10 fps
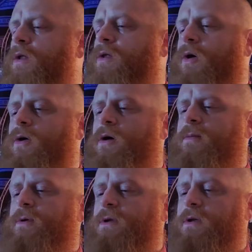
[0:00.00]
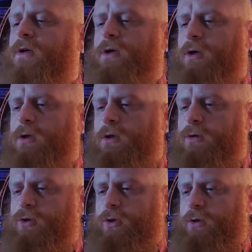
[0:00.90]
The horrible
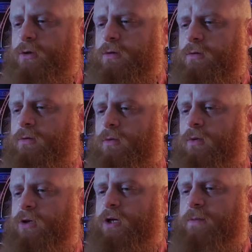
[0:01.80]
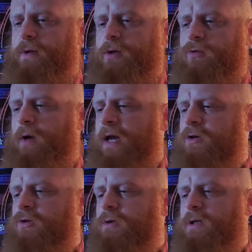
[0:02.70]
conclusion, which had been
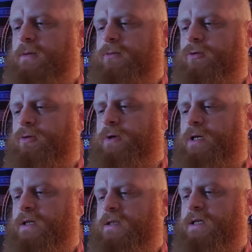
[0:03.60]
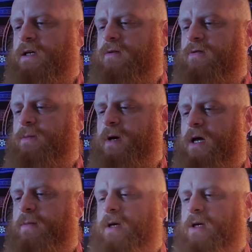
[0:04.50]
gradually obtruding itself
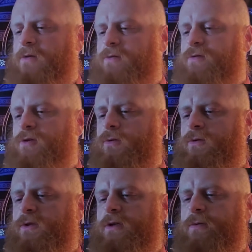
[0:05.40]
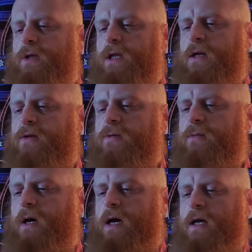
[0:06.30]
upon my confused and reluctant
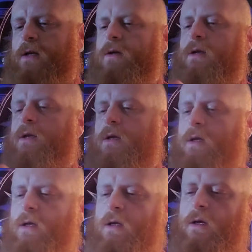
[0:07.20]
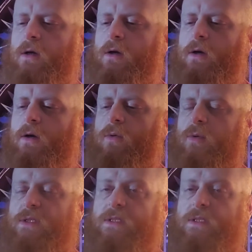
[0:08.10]
mind, was